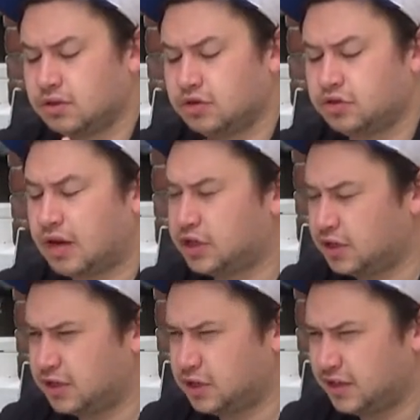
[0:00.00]

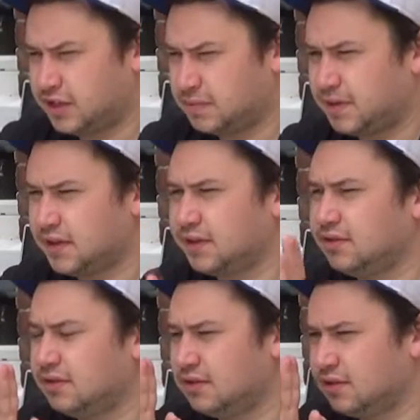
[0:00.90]
tragedy Shakespeare,
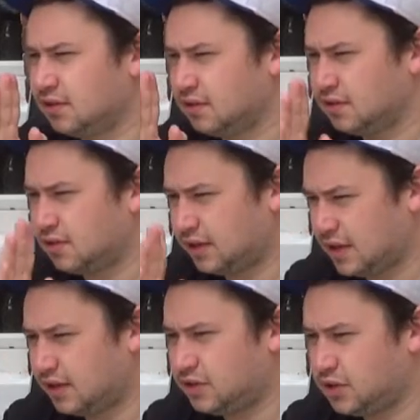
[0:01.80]
a
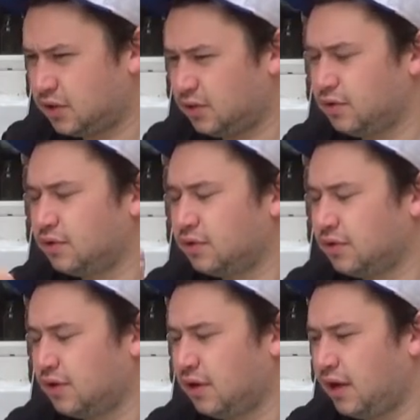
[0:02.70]
kids show,
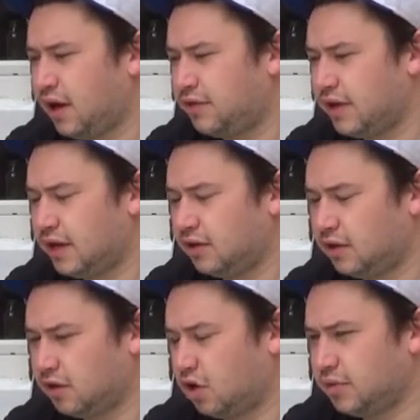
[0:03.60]
and then
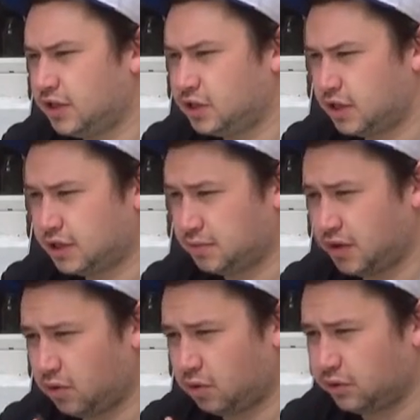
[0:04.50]
a comedy
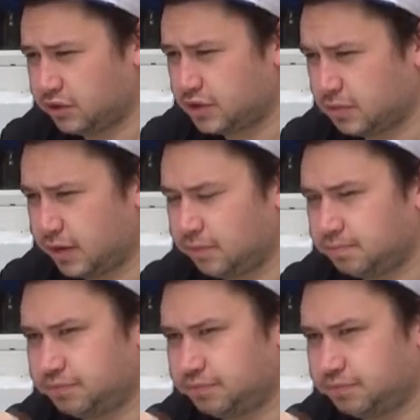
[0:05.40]
Shakespeare all in the summer.